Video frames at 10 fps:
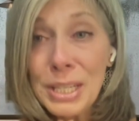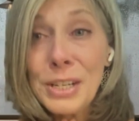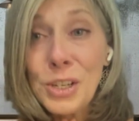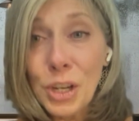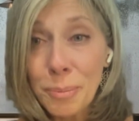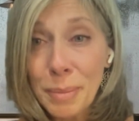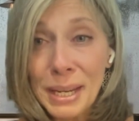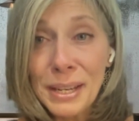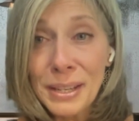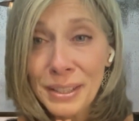for
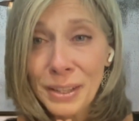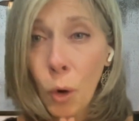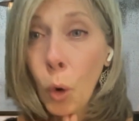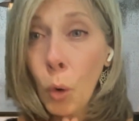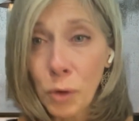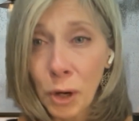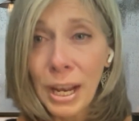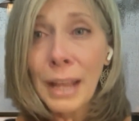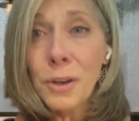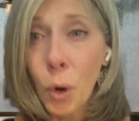teaching me
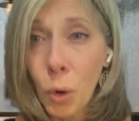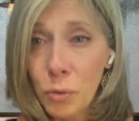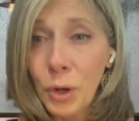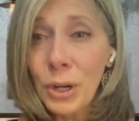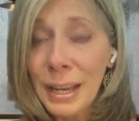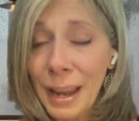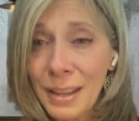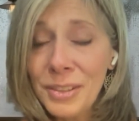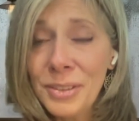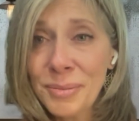over and over
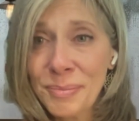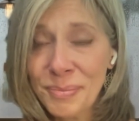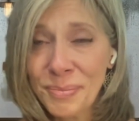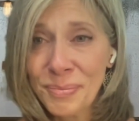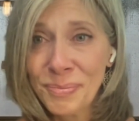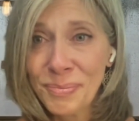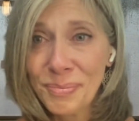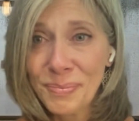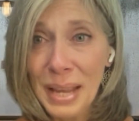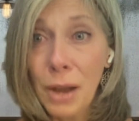again
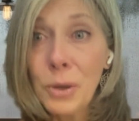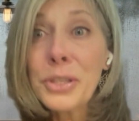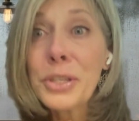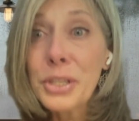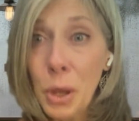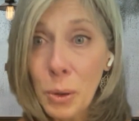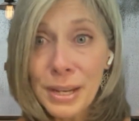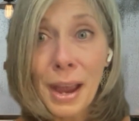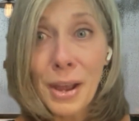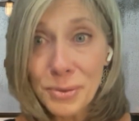how to slow
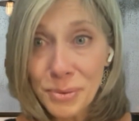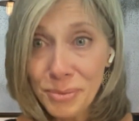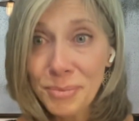down.